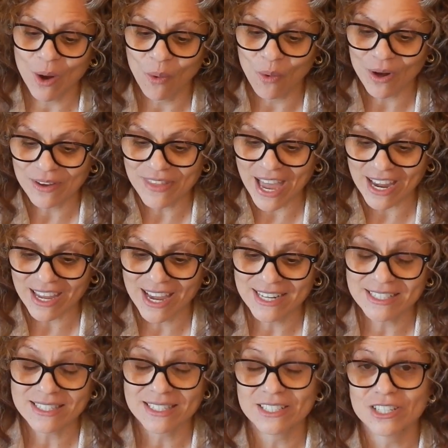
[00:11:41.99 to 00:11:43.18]
Or in that
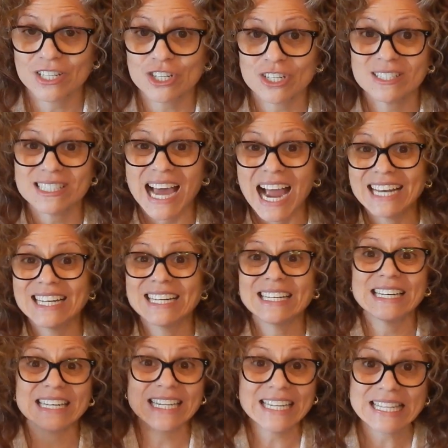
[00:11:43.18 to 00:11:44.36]
case, the dishes, I
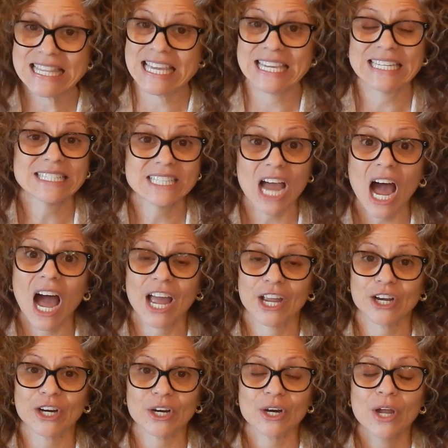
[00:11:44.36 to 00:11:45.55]
didn't need the
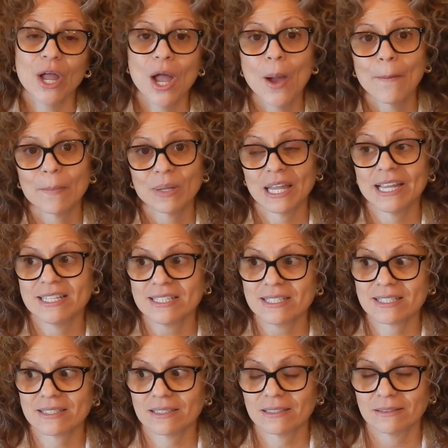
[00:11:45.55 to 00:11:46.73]
entire
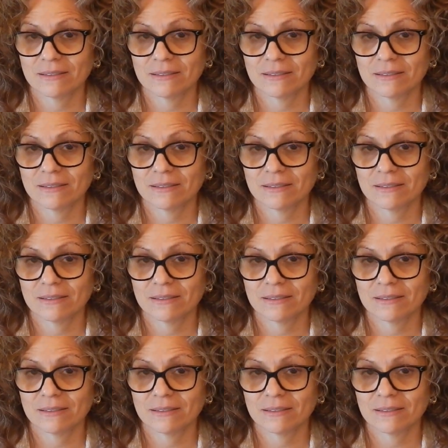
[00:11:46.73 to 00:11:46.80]
place,